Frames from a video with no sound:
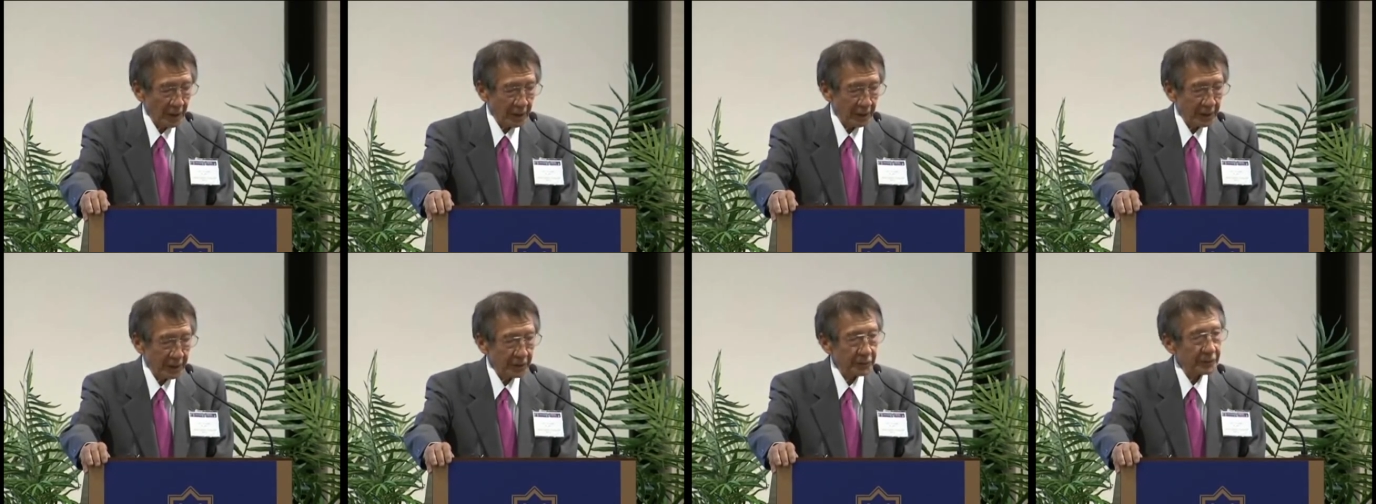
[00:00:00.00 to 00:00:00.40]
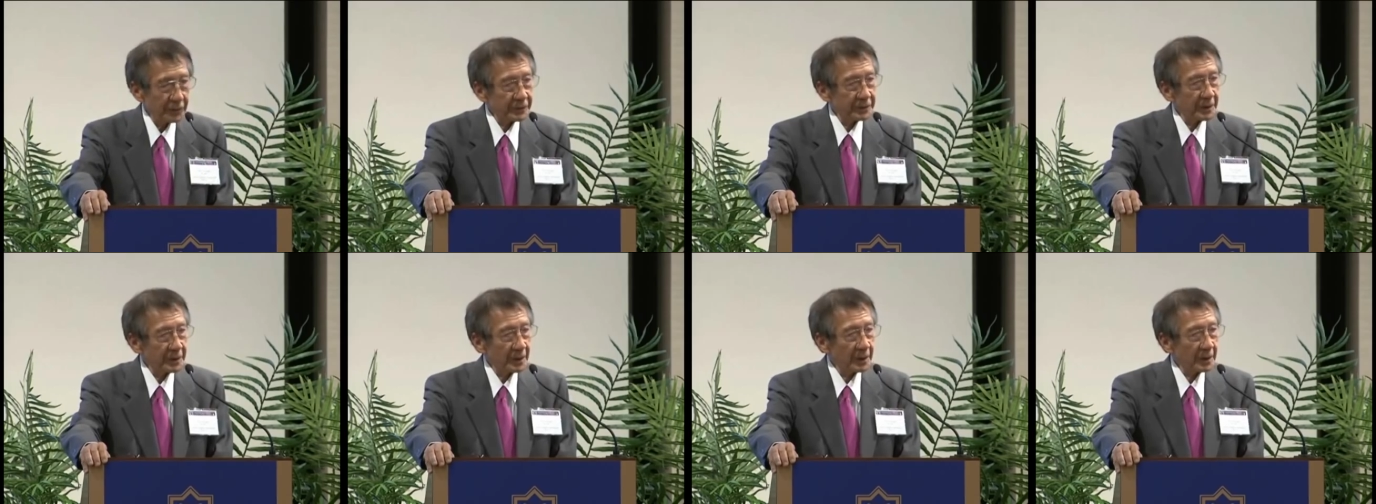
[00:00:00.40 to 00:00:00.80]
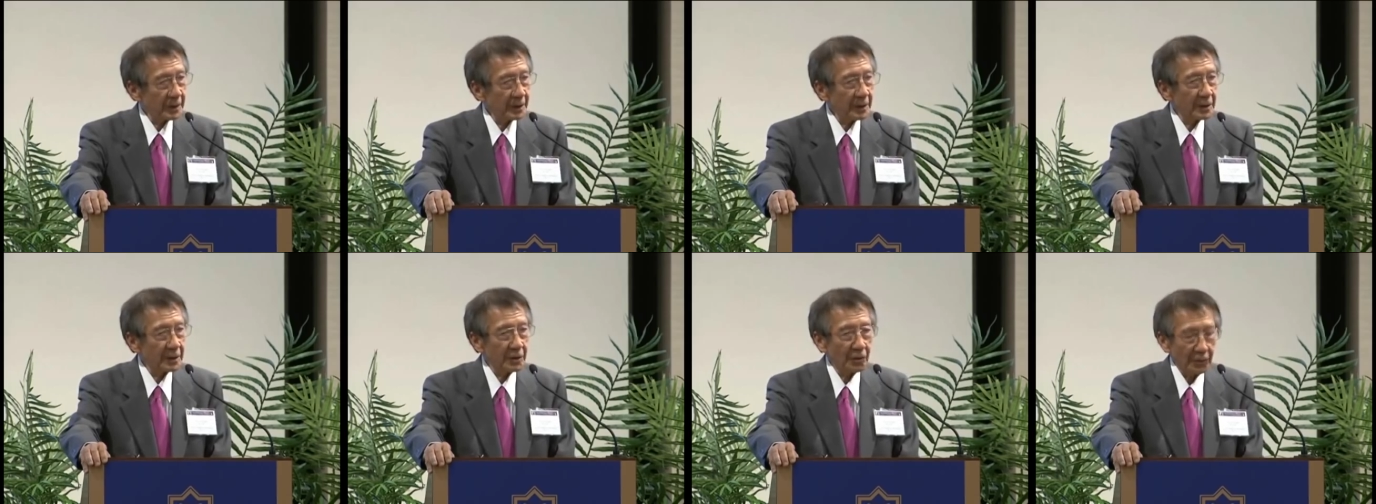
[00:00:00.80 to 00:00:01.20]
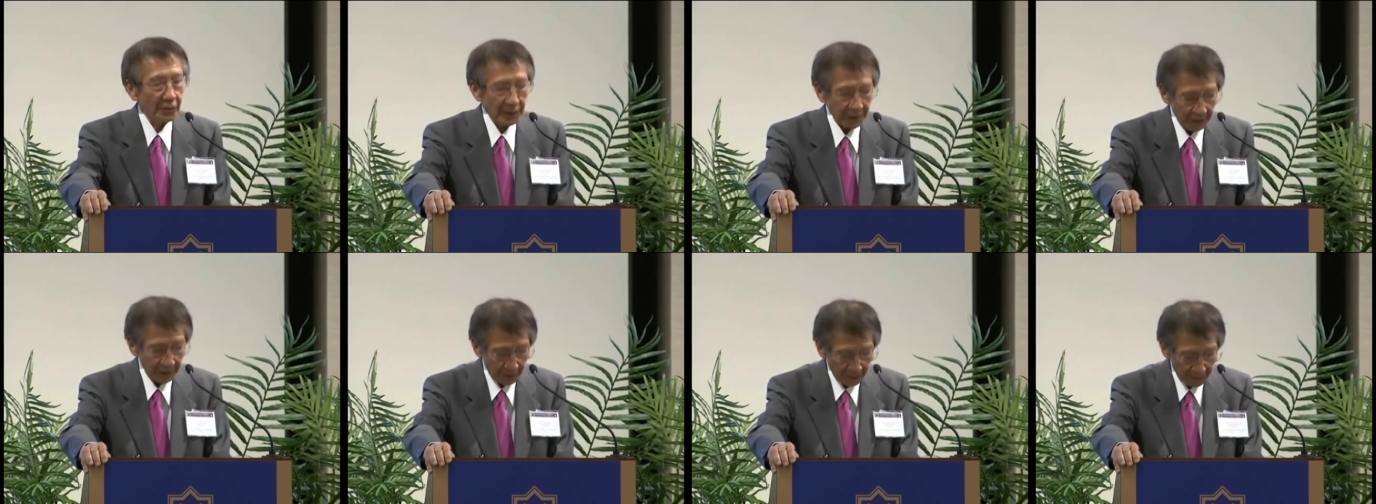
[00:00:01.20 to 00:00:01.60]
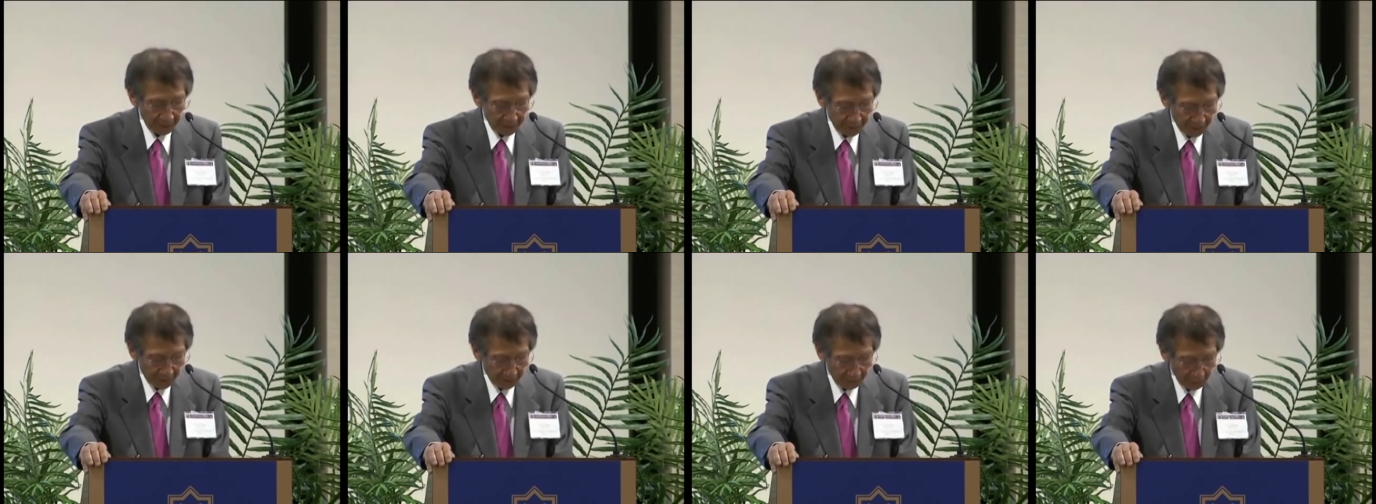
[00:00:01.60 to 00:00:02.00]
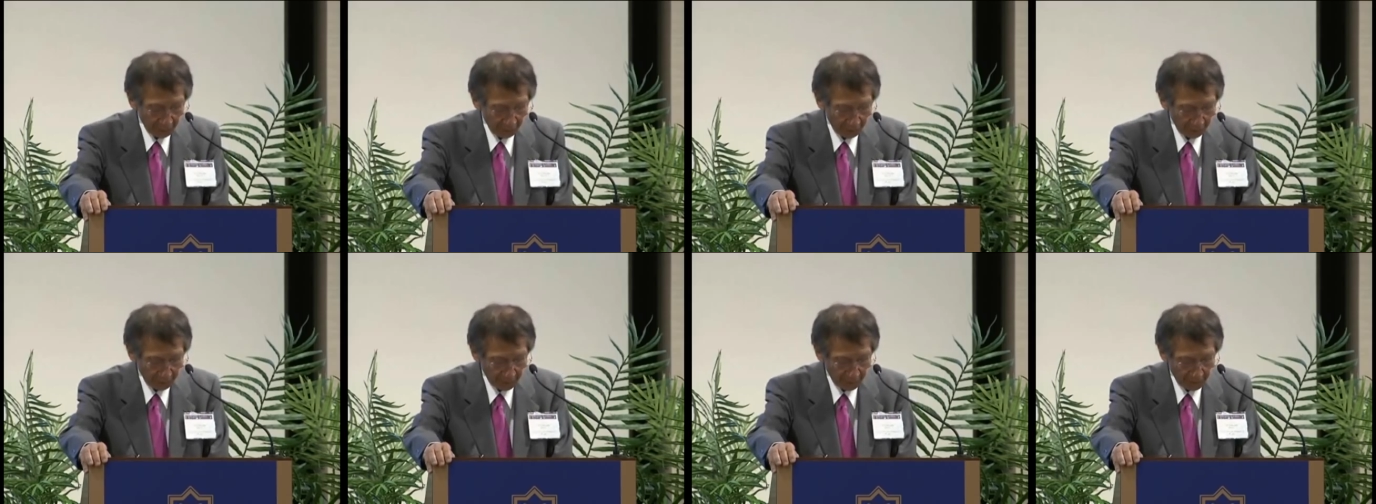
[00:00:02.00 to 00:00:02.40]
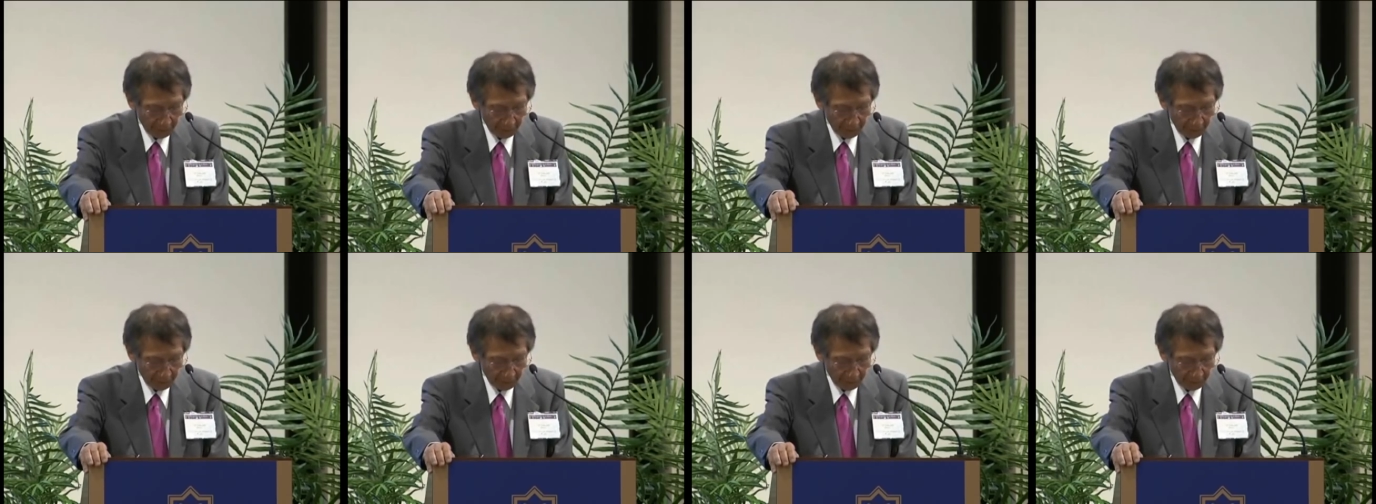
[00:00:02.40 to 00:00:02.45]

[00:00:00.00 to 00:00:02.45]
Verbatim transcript: This was totally unthinkable